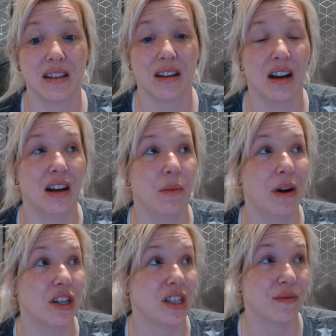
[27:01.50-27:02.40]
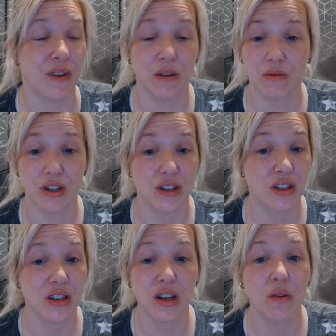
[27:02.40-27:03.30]
where I just felt just
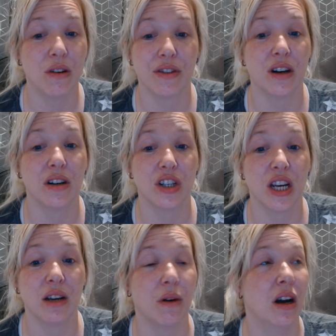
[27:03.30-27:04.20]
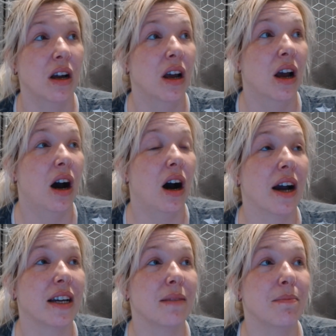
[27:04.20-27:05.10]
so lethargic. I
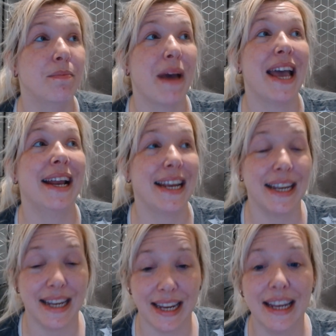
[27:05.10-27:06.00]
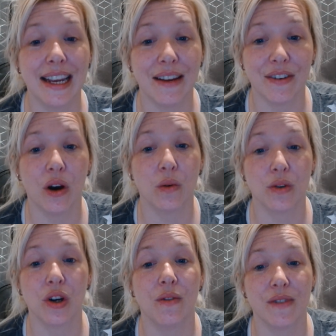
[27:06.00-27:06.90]
could barely even hold a
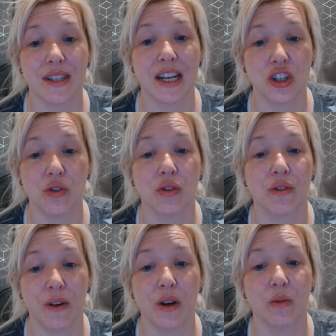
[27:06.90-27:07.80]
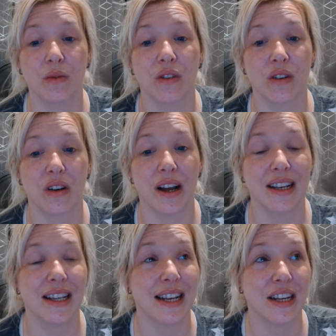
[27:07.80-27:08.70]
conversation on the phone. Like,
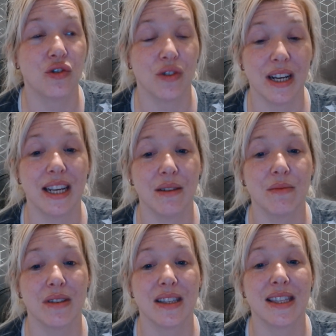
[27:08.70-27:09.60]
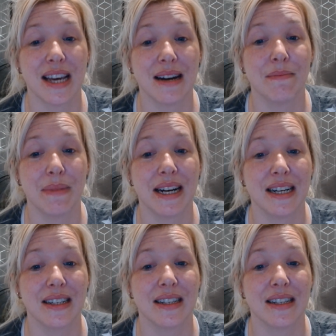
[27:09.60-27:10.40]
literally, it was that bad.